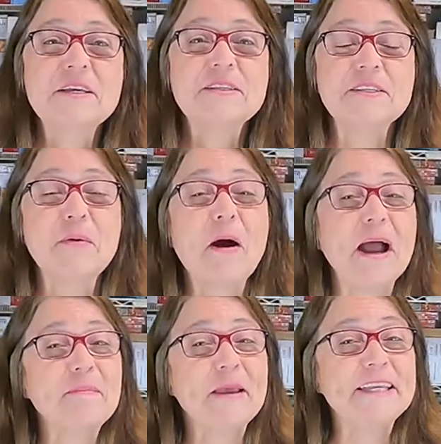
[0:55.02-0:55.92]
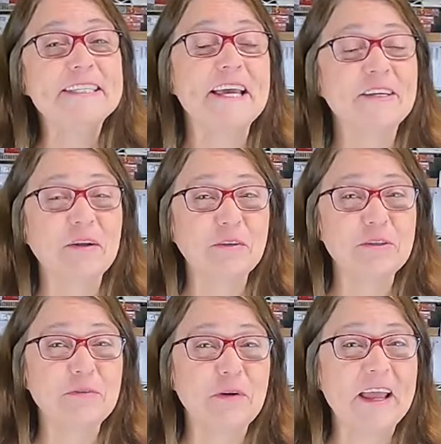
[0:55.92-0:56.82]
So I paid
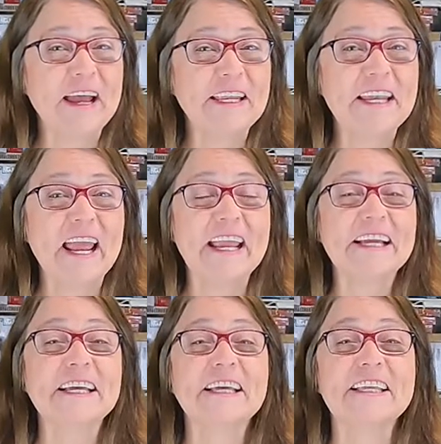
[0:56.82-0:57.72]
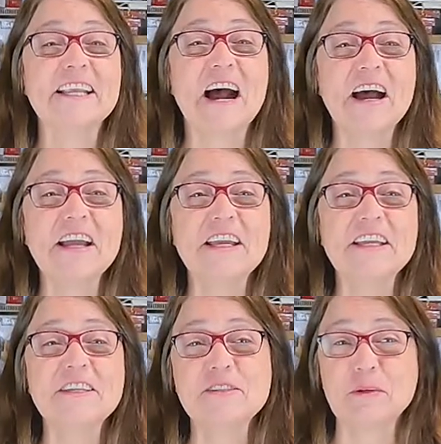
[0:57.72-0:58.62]
$10 for that and
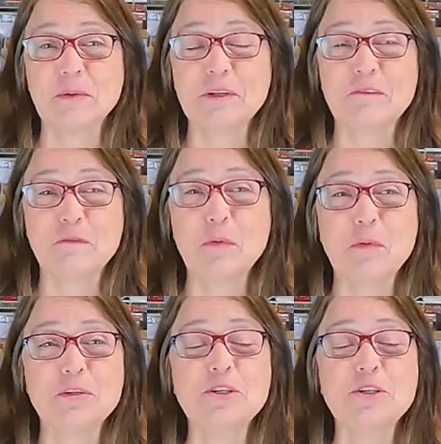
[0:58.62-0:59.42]
I sold it for